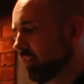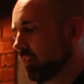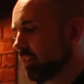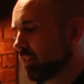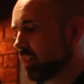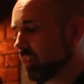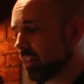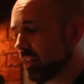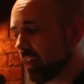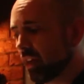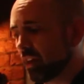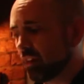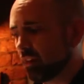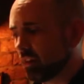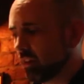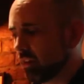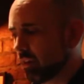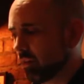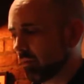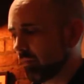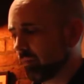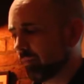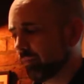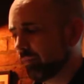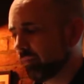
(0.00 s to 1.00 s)
She said,
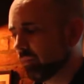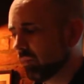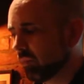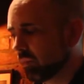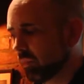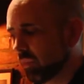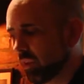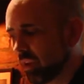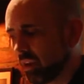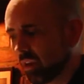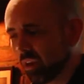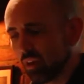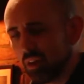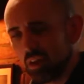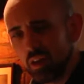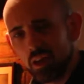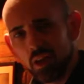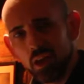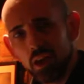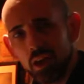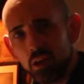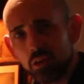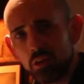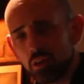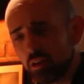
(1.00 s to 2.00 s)

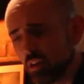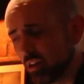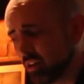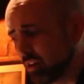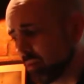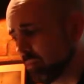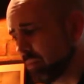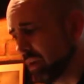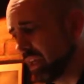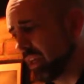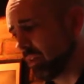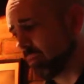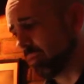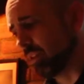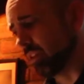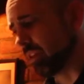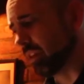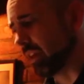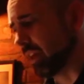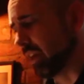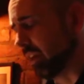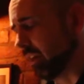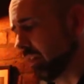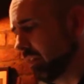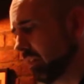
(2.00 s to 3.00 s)
"How can I compete
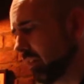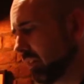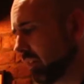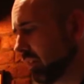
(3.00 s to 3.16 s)
with that?"